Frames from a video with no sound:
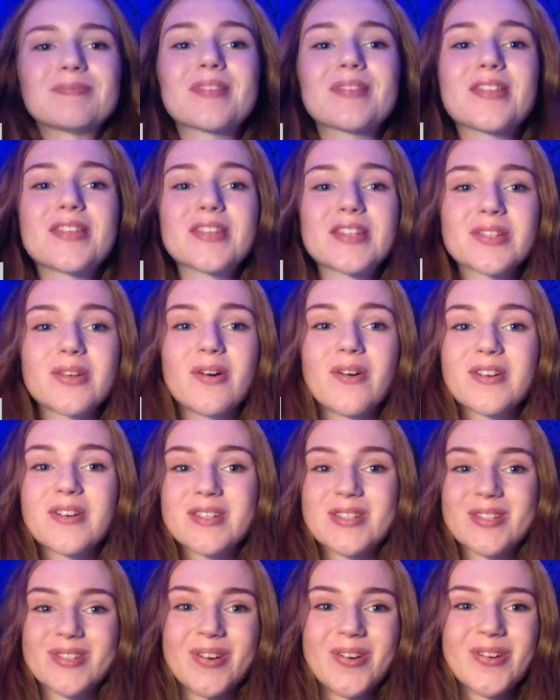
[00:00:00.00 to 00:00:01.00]
This song
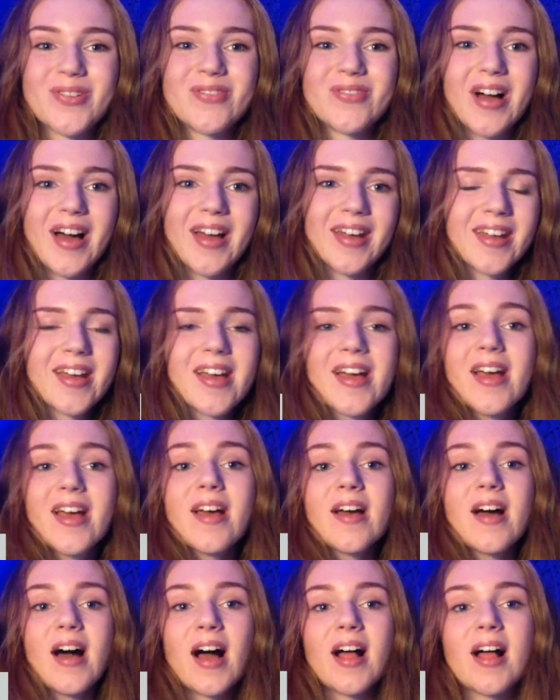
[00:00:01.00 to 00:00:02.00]
is so fun.
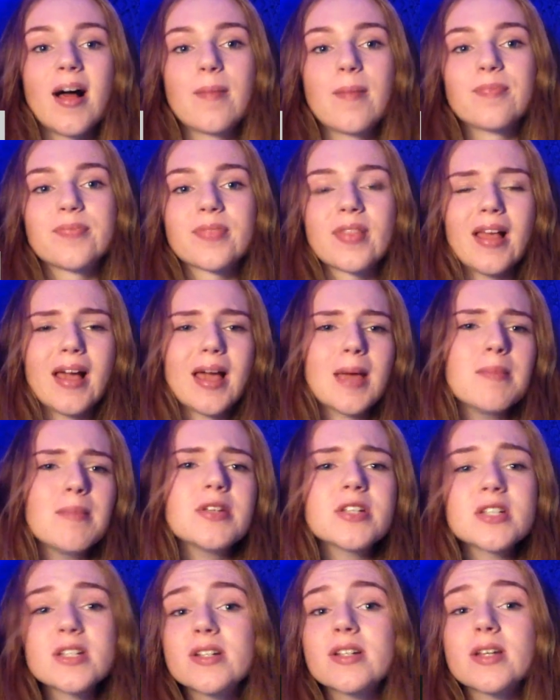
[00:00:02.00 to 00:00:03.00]
Like I
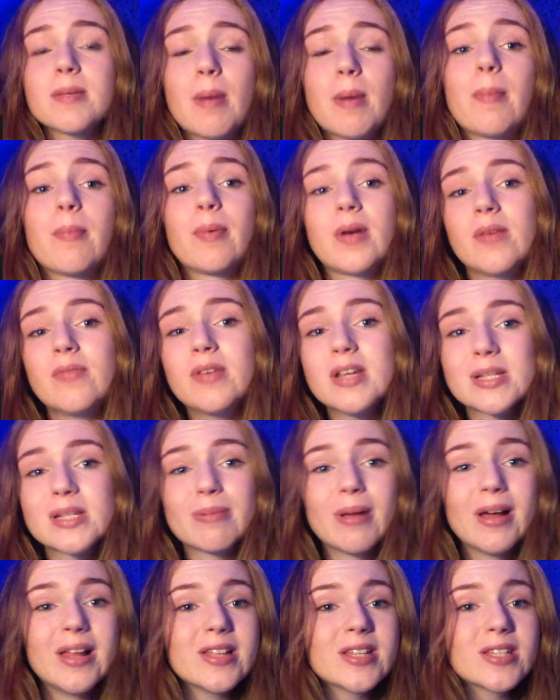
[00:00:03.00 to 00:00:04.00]
mentioned in my previous
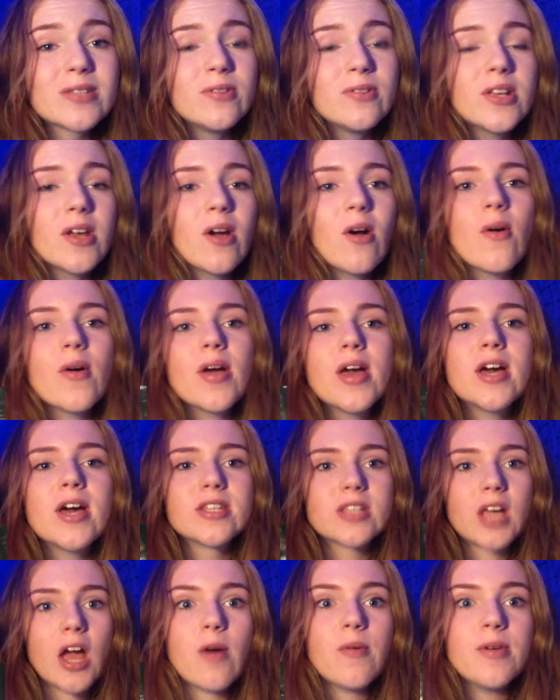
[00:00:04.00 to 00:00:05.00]
playlist video,
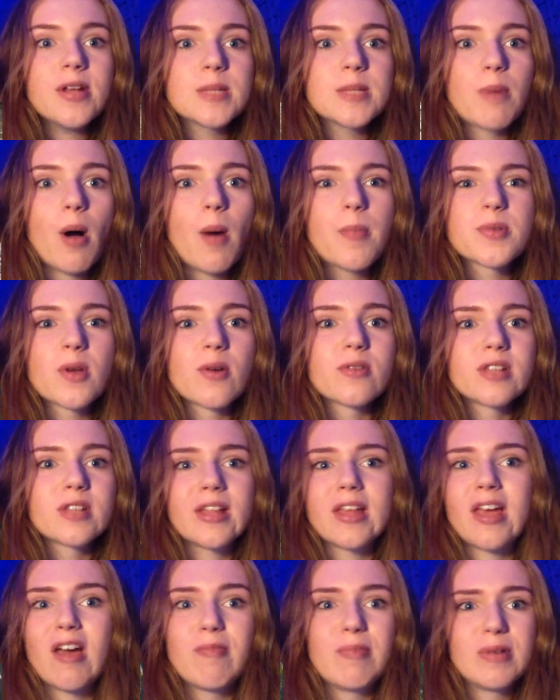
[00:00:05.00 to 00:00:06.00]
Taiwanese pop songs
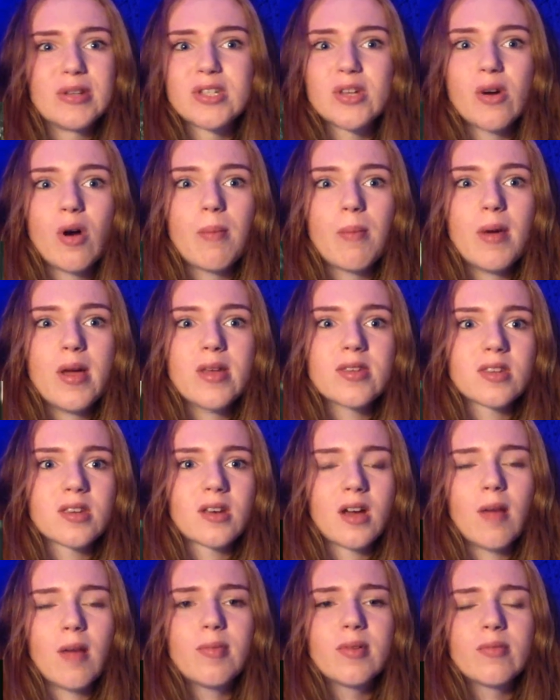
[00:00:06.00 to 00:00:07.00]
lately have been so
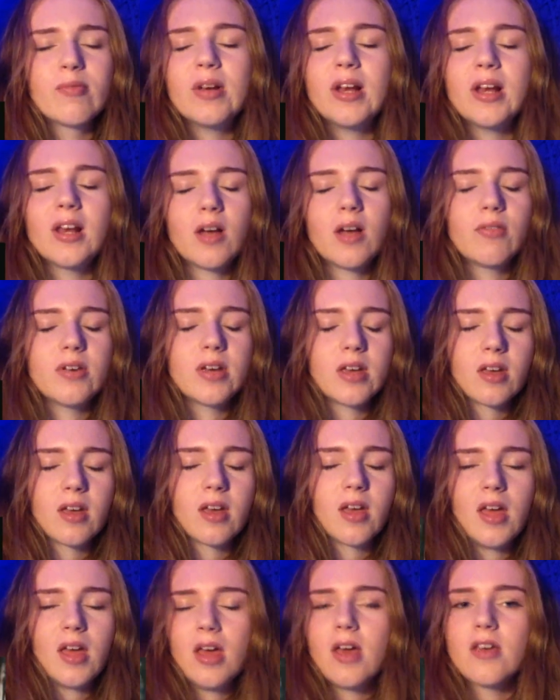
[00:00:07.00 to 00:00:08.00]
amazing. I've been really loving
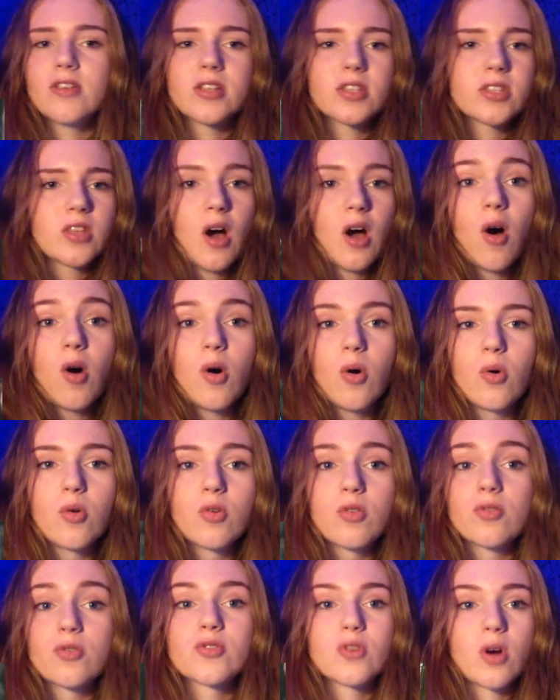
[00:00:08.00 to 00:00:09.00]
just the whole
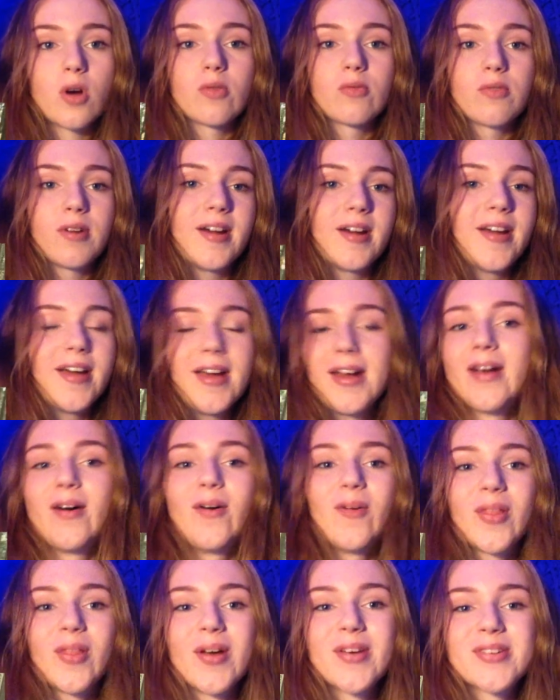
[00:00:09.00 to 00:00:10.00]
genre and
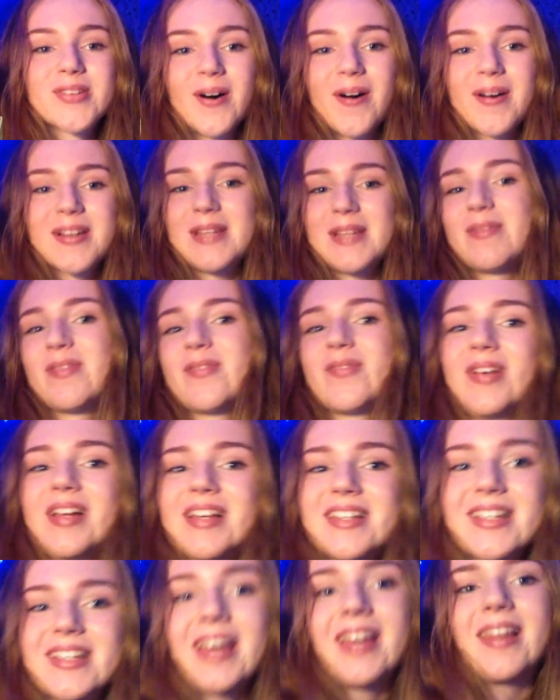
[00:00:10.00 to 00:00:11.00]
all the songs that have been
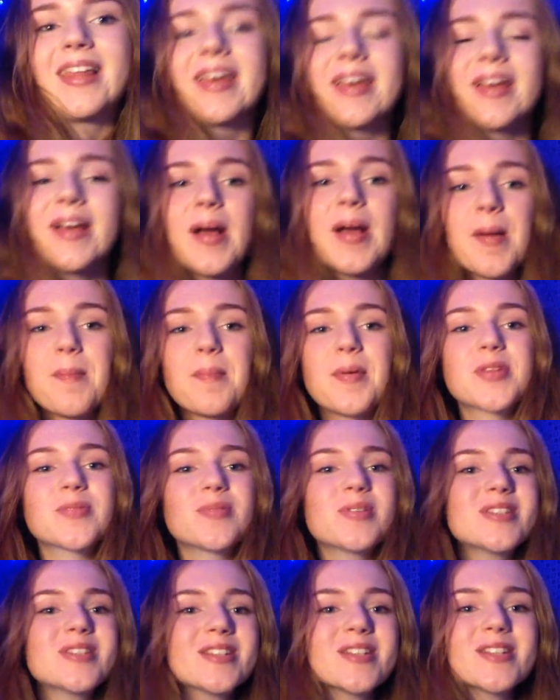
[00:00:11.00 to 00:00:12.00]
released lately. This
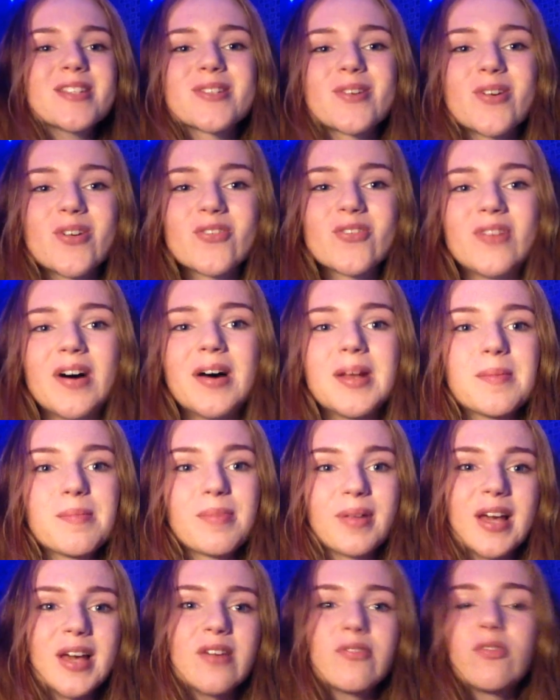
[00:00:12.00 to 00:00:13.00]
one's just so fun and
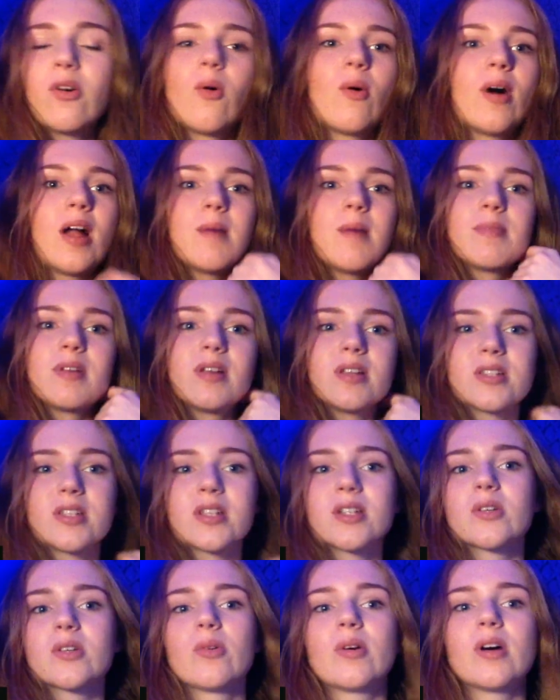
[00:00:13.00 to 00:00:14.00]
playful, and I've been
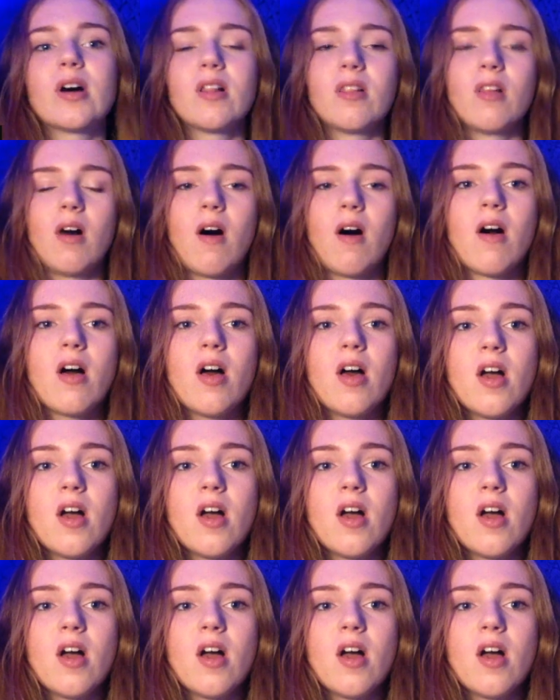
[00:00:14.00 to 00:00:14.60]
listening to it a lot.